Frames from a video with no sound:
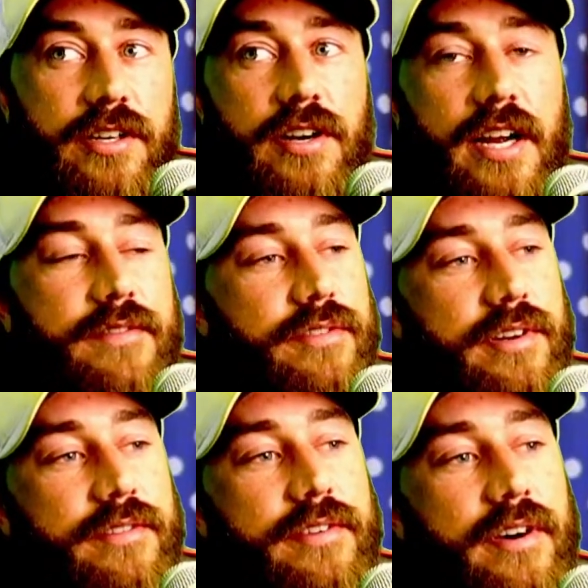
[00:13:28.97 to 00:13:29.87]
can crack
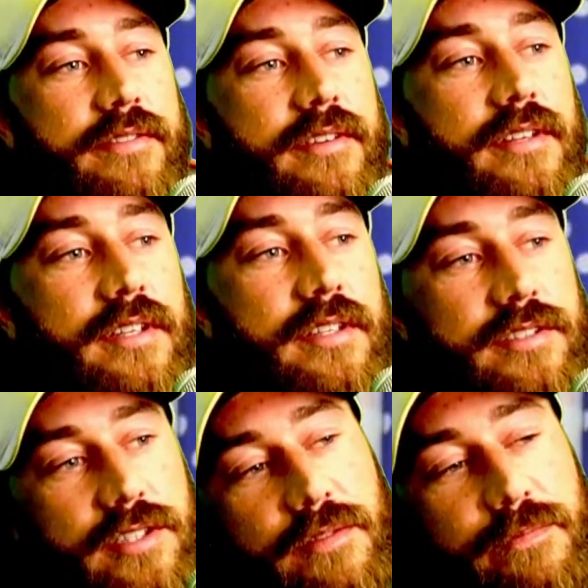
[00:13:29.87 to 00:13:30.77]
45.
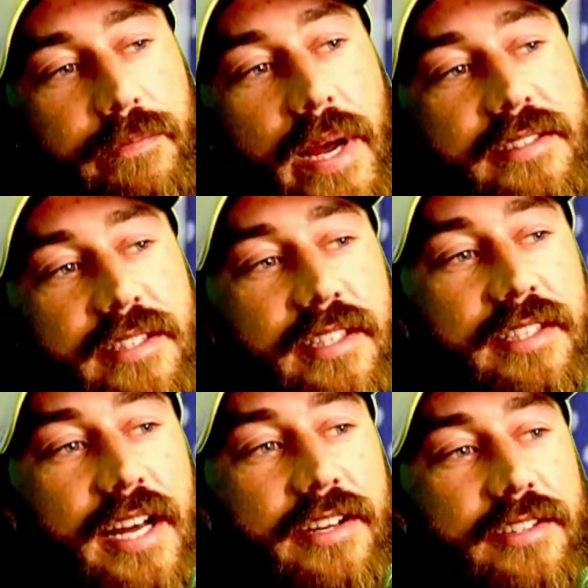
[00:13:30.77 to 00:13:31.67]
So I've basically
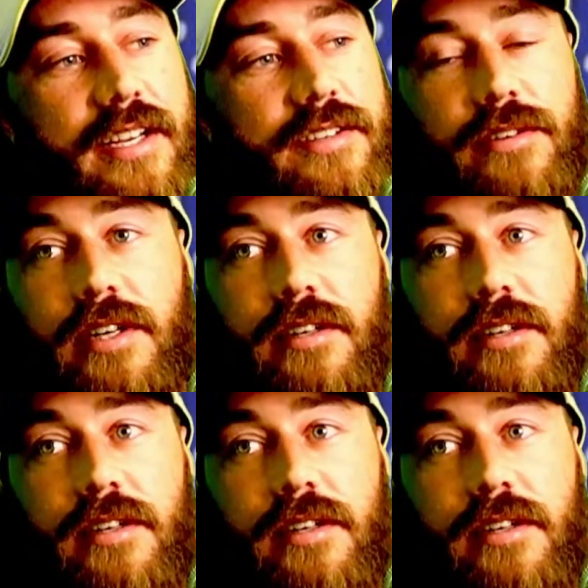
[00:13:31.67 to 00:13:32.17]
nailed that corner.